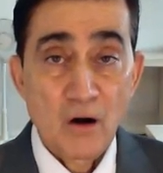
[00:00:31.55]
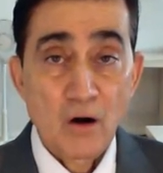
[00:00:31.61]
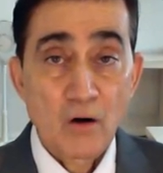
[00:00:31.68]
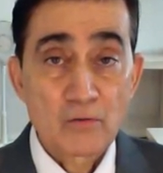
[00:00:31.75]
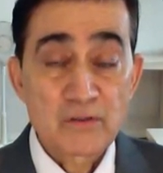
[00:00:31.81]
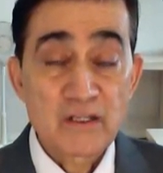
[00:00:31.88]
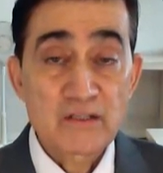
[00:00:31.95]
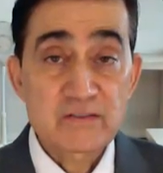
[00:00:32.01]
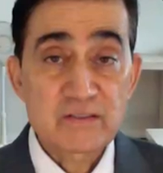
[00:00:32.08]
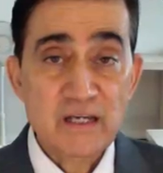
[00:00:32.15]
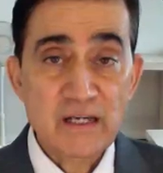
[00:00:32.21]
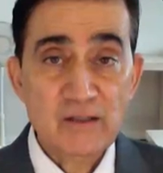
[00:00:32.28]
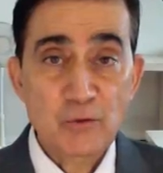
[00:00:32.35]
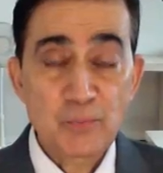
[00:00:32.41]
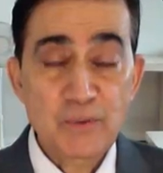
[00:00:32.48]
on the
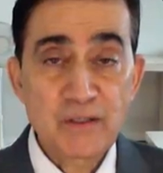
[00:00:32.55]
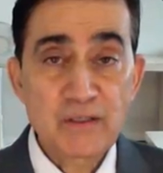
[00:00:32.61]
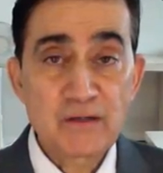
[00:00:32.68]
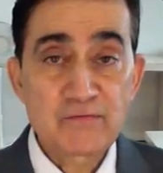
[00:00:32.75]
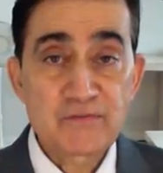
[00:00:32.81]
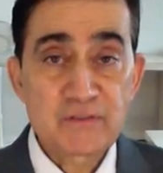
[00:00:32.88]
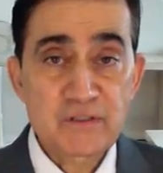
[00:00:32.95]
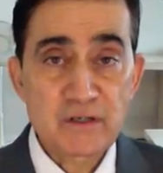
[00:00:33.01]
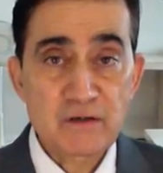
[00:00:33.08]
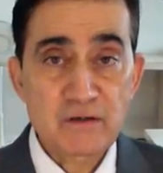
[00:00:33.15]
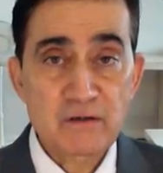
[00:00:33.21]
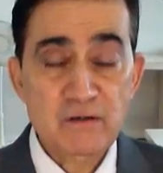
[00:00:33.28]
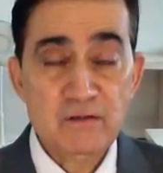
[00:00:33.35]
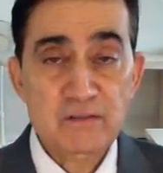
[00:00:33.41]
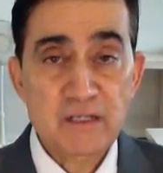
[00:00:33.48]
Encyclopedia of
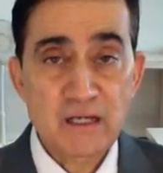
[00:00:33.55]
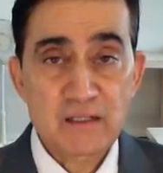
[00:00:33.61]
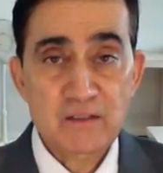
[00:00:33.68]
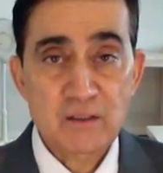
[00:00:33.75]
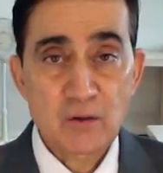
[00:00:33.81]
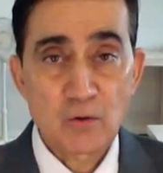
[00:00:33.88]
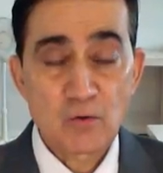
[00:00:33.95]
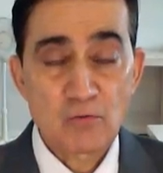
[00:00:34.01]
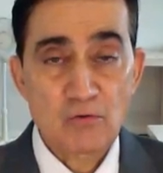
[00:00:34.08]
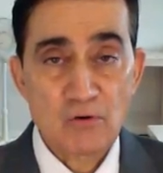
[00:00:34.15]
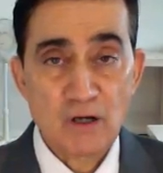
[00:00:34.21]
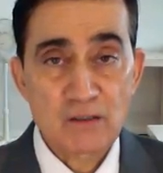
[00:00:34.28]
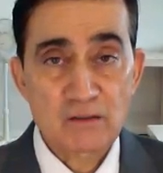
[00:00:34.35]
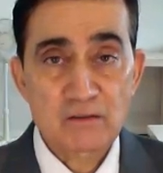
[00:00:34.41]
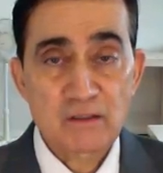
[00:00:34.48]
Children's Health Corps
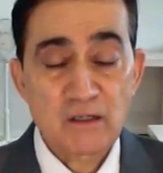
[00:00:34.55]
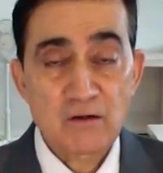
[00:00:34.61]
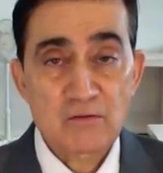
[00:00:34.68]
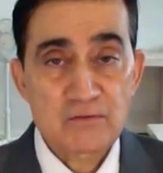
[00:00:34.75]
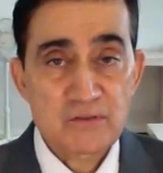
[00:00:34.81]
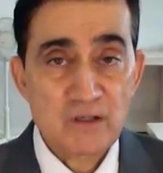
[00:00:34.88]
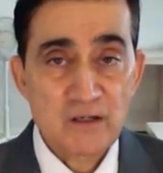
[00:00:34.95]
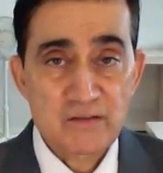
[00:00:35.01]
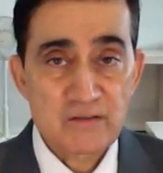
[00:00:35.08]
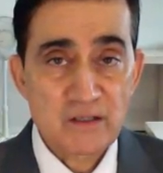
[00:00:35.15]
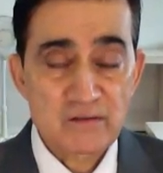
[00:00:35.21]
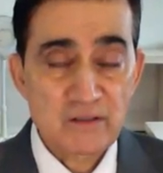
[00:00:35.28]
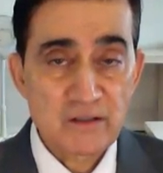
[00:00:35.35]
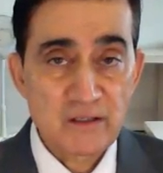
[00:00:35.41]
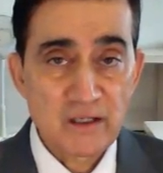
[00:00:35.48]
rather than on Science,
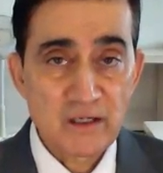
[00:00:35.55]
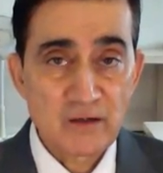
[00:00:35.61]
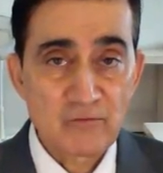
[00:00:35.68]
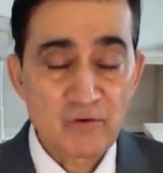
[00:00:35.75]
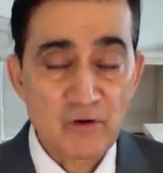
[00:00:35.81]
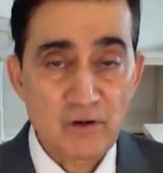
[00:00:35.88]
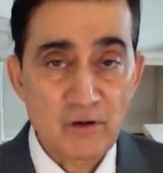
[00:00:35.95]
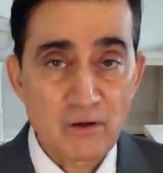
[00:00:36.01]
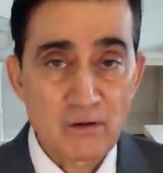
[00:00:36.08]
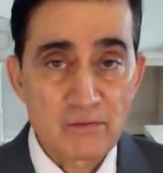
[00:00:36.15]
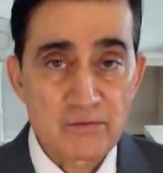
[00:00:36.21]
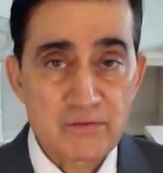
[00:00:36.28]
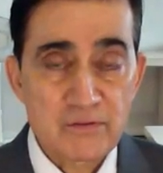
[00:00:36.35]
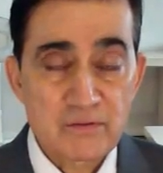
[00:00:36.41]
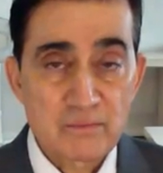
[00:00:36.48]
Health and Healing for
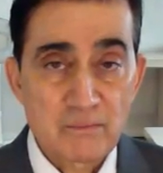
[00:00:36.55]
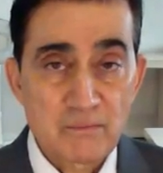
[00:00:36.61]
Adults